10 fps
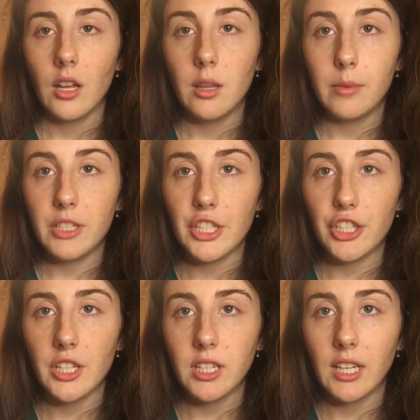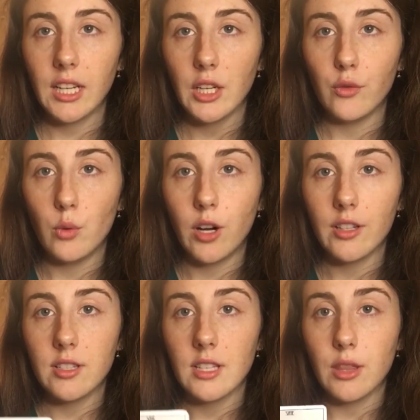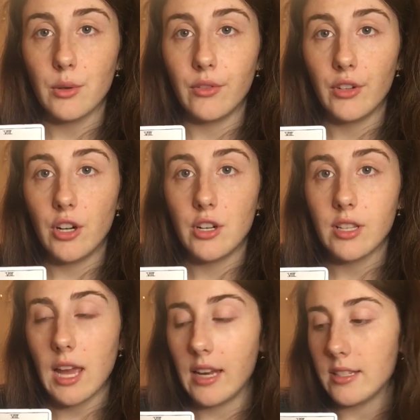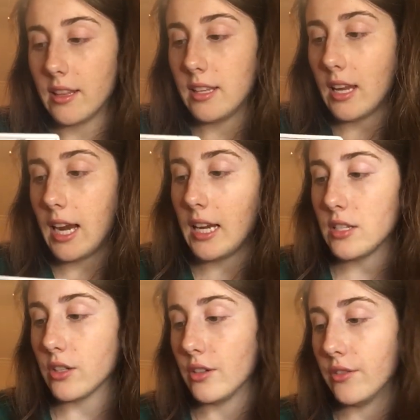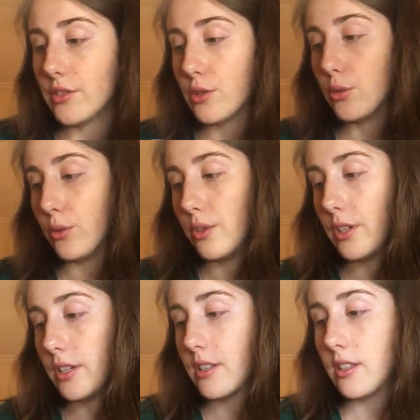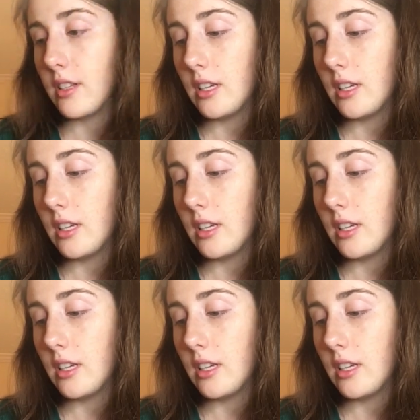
The Magician, King of Wands in the reverse, and the Eight of Swords.